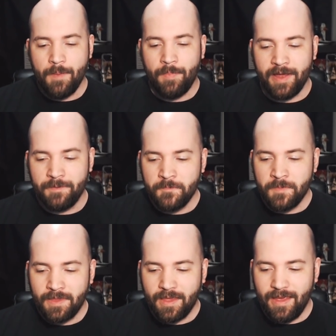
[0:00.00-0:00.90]
But
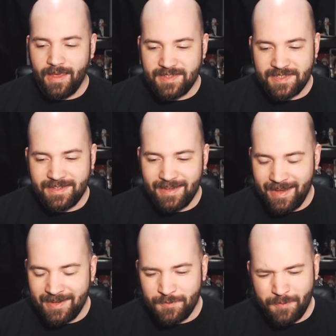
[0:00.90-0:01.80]

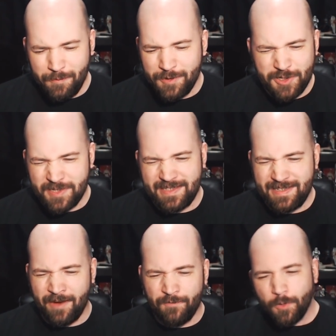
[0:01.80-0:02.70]
it was
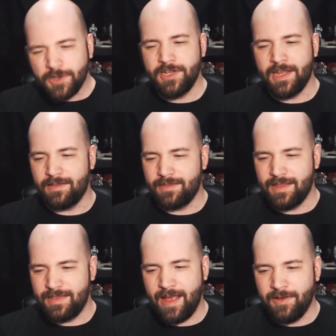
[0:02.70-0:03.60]
just unfortunate
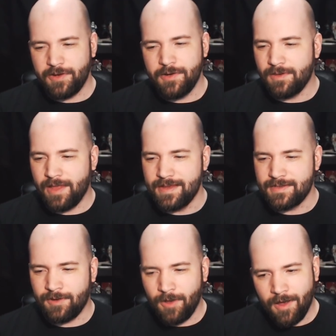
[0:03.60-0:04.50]
that they
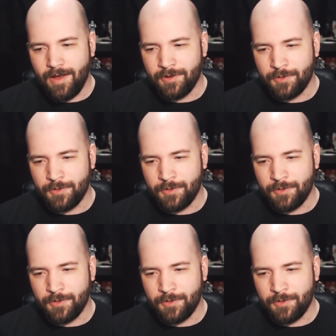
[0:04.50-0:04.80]
underutilized Claw,